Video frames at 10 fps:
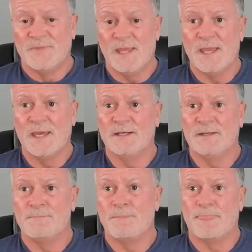
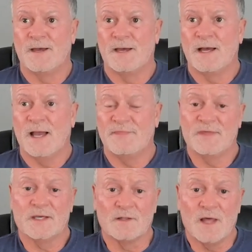and I
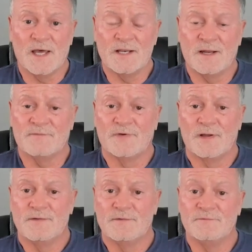think a lot of
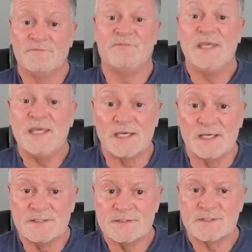
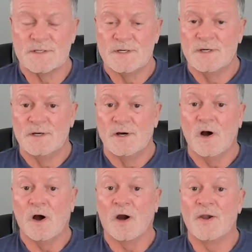vegans
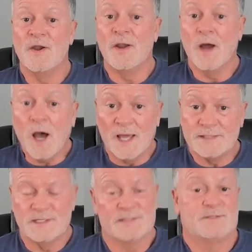are
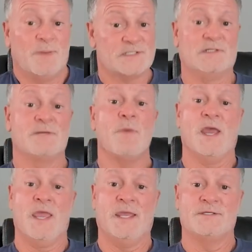not, especially
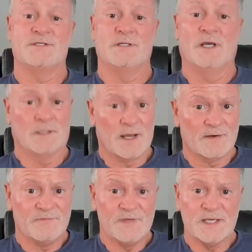my age. A
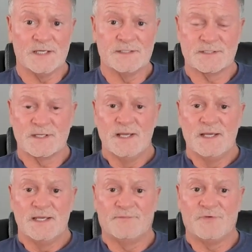lot of vegans,
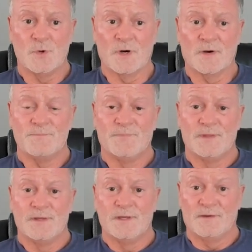if you're
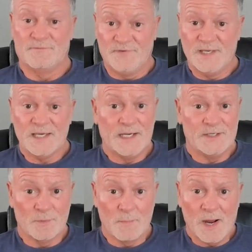a vegan
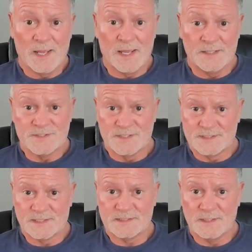and you're my age,
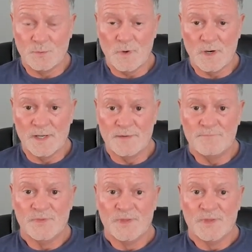61,